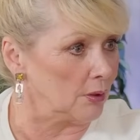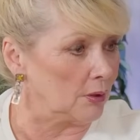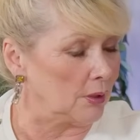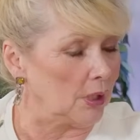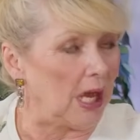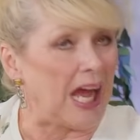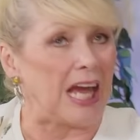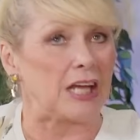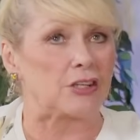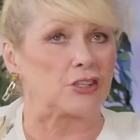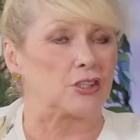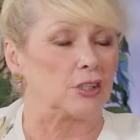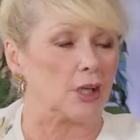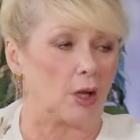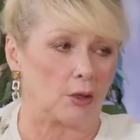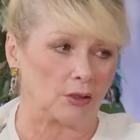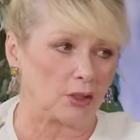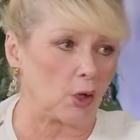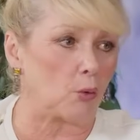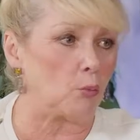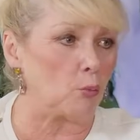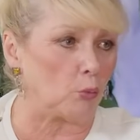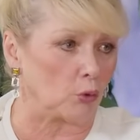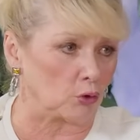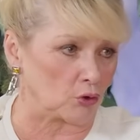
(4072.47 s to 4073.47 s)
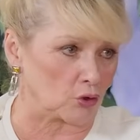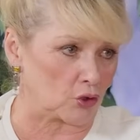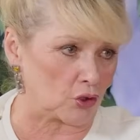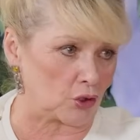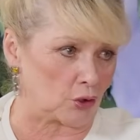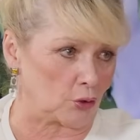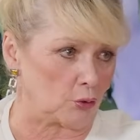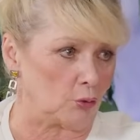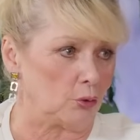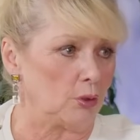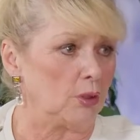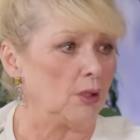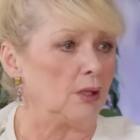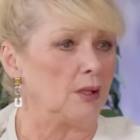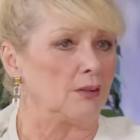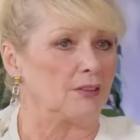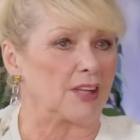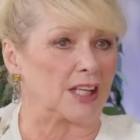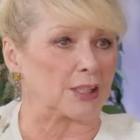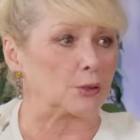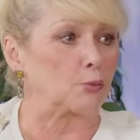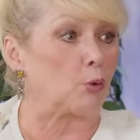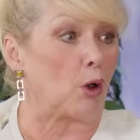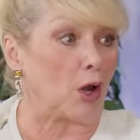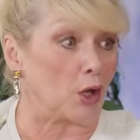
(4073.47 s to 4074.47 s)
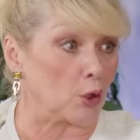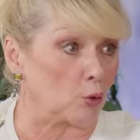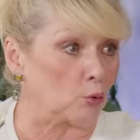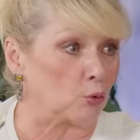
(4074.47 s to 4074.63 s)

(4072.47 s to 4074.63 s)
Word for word: Yeah. Actually, no, I don't want to. That's what I